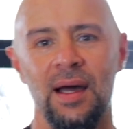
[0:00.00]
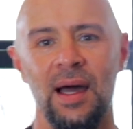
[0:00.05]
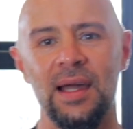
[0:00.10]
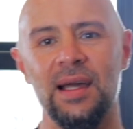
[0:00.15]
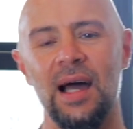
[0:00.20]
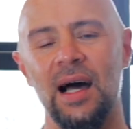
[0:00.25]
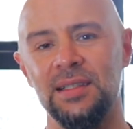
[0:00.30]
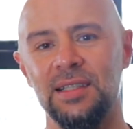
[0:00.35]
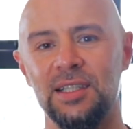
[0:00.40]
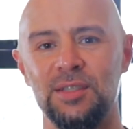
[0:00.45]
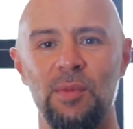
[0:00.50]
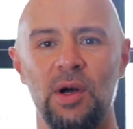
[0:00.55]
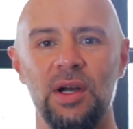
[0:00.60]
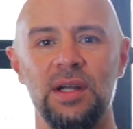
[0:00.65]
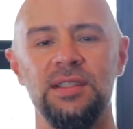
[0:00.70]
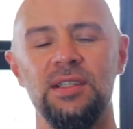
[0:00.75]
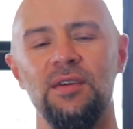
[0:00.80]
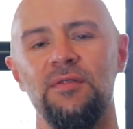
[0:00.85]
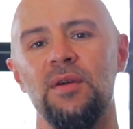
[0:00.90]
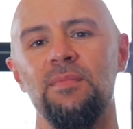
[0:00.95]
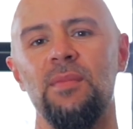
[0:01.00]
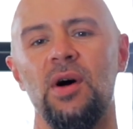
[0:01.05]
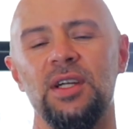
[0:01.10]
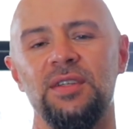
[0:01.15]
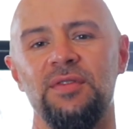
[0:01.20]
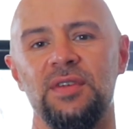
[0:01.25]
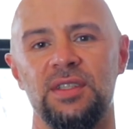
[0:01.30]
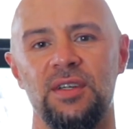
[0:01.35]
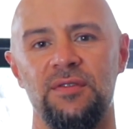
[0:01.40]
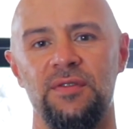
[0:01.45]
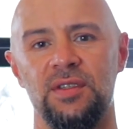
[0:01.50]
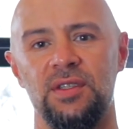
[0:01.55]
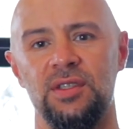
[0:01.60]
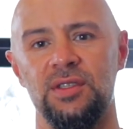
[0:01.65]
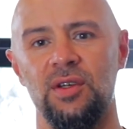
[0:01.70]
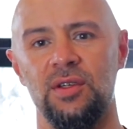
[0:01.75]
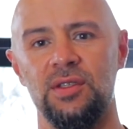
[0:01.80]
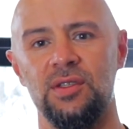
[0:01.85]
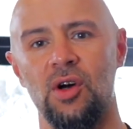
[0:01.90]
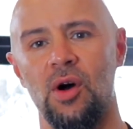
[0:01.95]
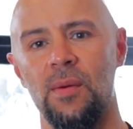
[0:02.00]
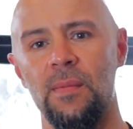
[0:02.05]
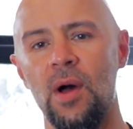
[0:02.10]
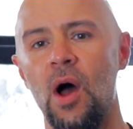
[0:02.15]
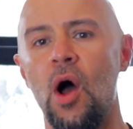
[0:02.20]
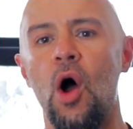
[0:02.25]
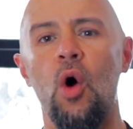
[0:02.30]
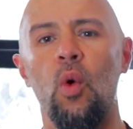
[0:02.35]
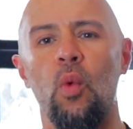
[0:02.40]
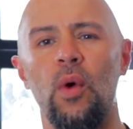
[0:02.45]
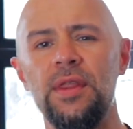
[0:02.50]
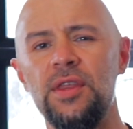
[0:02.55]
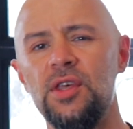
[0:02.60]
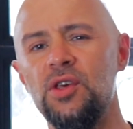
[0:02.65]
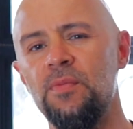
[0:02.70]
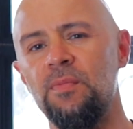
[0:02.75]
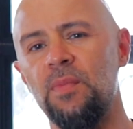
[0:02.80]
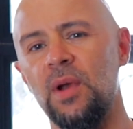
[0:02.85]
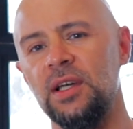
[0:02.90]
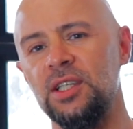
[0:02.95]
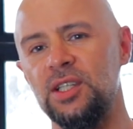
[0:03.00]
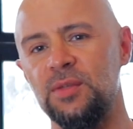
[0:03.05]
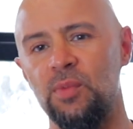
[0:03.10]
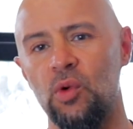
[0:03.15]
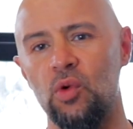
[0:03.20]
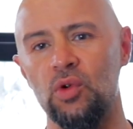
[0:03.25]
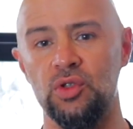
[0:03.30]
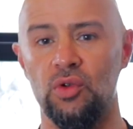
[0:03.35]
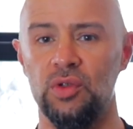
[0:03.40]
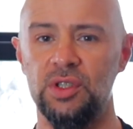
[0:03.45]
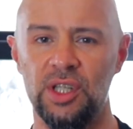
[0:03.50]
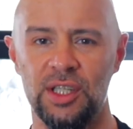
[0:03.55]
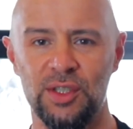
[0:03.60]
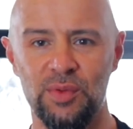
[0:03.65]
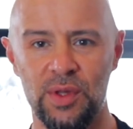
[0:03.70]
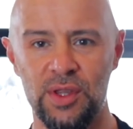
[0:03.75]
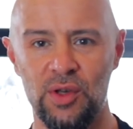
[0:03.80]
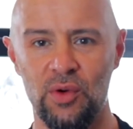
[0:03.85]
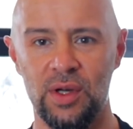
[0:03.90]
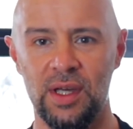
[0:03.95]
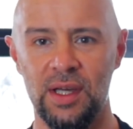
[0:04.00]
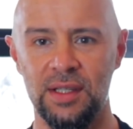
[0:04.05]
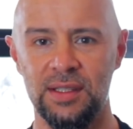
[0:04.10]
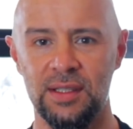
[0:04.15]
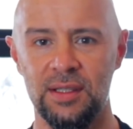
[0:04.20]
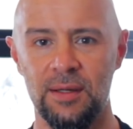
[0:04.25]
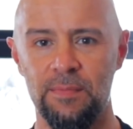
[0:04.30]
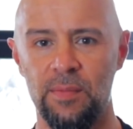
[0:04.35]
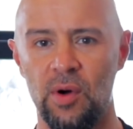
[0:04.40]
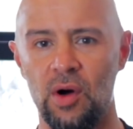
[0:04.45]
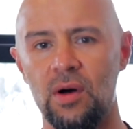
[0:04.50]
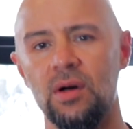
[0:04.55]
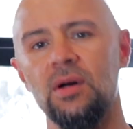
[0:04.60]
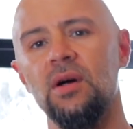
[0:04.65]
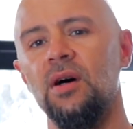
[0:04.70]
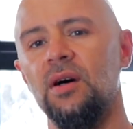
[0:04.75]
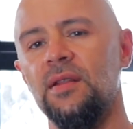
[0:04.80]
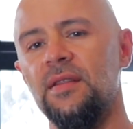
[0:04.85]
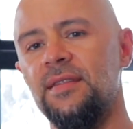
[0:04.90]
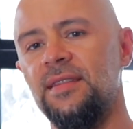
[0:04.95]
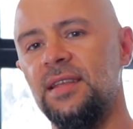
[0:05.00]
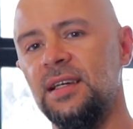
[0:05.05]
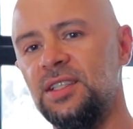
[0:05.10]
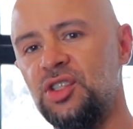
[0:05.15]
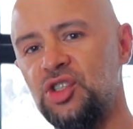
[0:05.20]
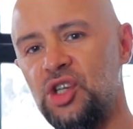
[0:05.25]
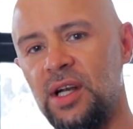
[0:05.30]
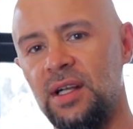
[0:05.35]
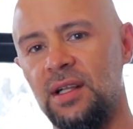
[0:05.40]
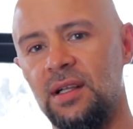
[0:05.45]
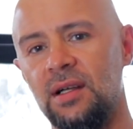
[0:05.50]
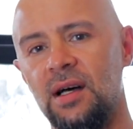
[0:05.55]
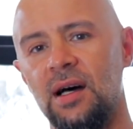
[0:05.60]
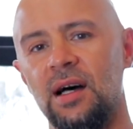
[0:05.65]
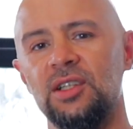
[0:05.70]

Hey guys, it's Maurice here from maurice.fitness.com. Whether you play sports or just with your kids in the park, on this channel